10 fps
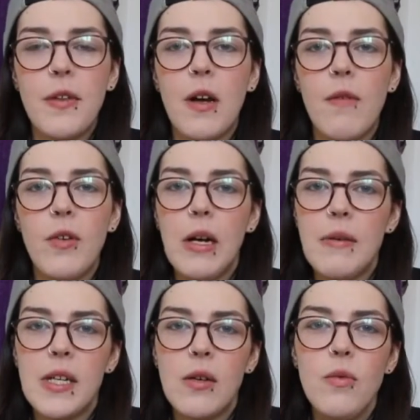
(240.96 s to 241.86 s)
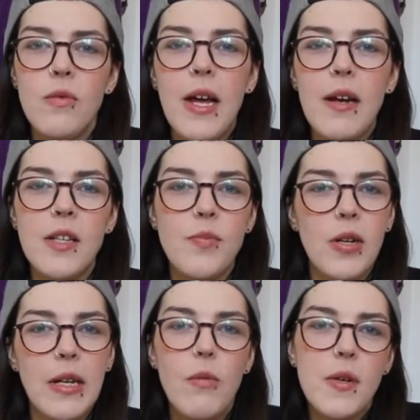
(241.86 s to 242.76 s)
the cover and I was like, oh, that looks
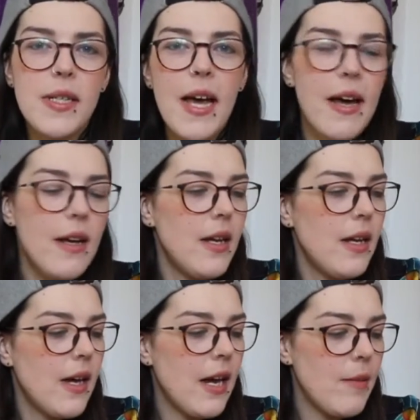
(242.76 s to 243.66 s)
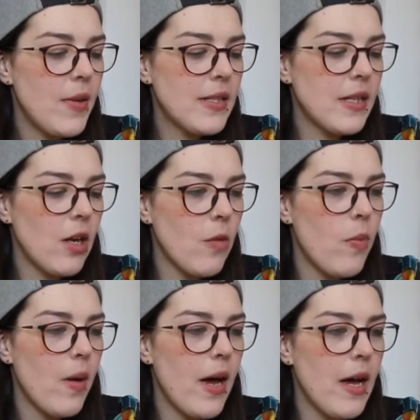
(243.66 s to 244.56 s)
pretty, what's that? And I picked it
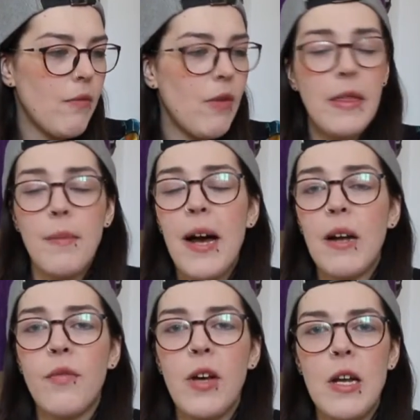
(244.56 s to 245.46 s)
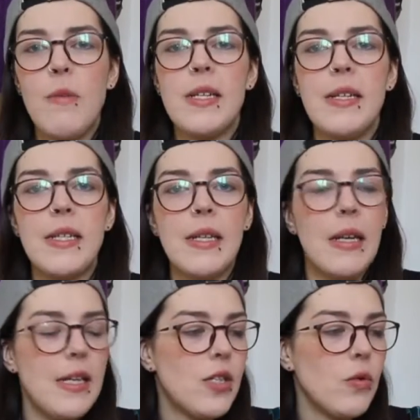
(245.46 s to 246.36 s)
up and read the back of it and I was
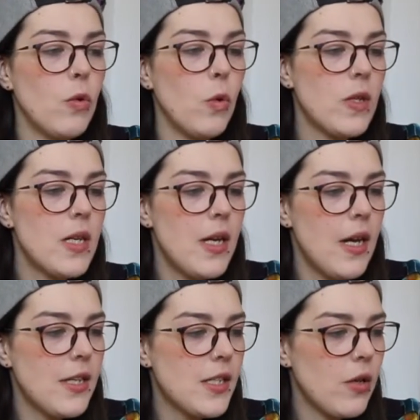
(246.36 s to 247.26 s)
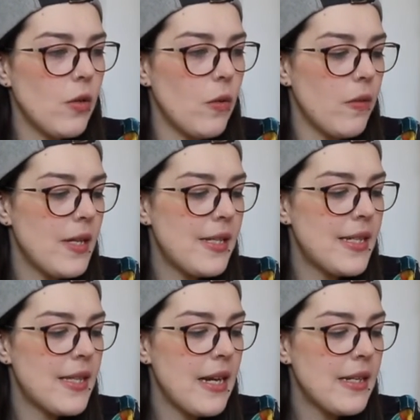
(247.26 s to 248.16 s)
instantly sold. So this
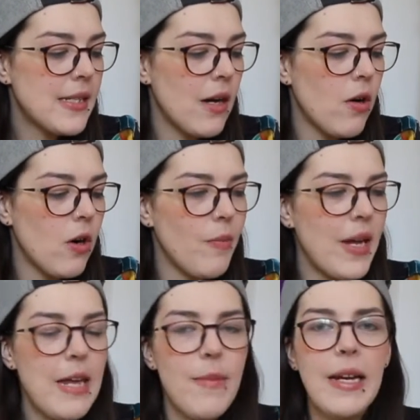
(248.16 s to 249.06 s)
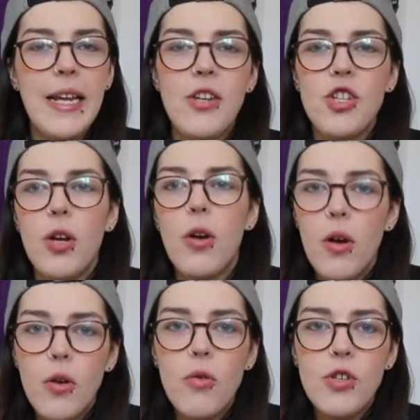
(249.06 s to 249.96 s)
is Things That Are by Leach.
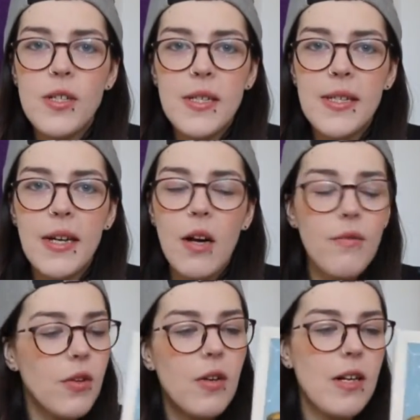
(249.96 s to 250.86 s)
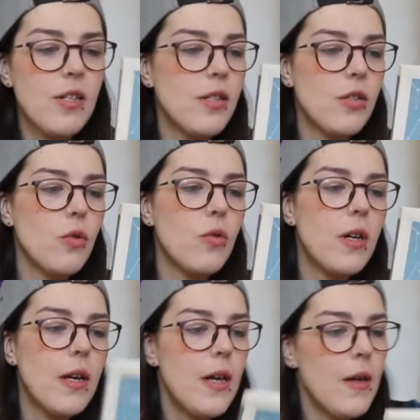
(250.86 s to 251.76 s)
How gorgeous is that cover? I just adore
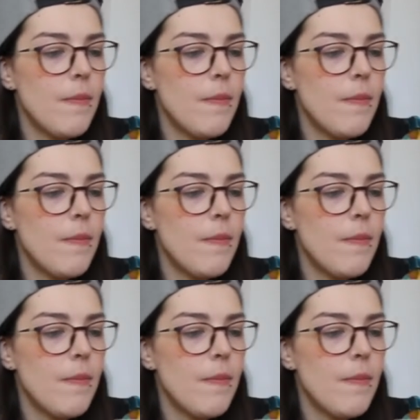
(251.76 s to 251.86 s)
it.